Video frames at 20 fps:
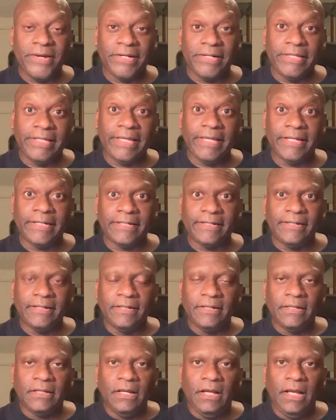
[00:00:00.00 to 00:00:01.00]
And again,
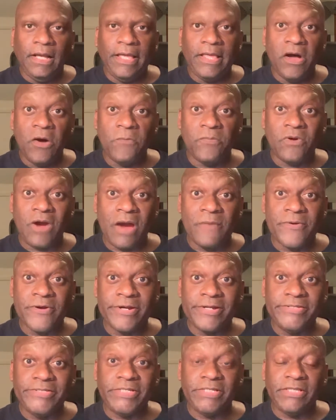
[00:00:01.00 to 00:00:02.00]
I hope
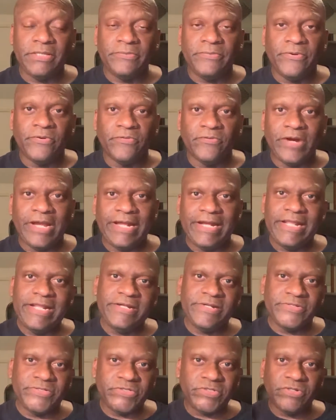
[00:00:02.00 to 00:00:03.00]
Robert is in the parade. He
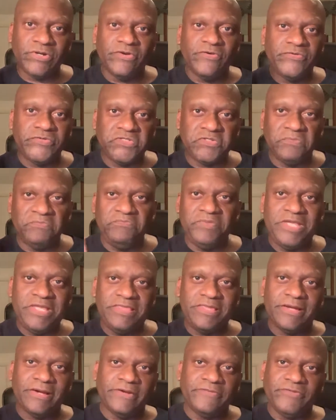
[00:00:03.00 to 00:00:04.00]
deserves to be
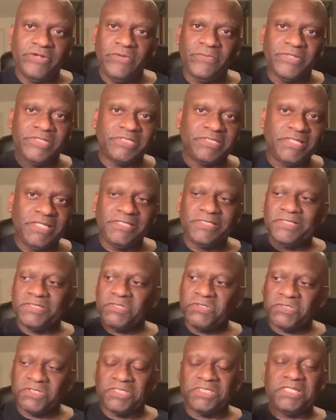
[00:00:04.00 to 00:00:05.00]
there. If anyone sees
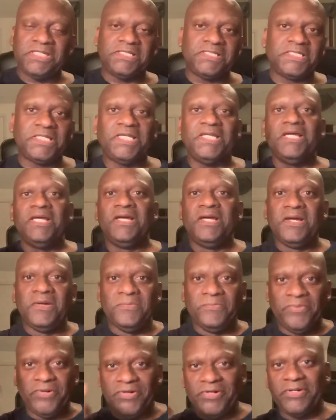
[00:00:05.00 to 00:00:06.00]
this is in D.C.,
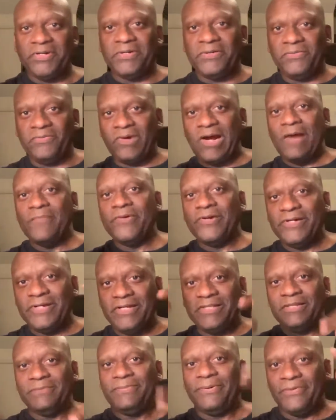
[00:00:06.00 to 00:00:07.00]
put Robert
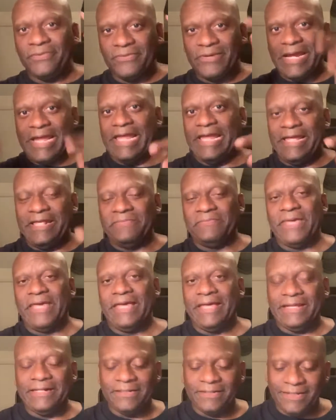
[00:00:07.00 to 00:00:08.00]
in the parade, man.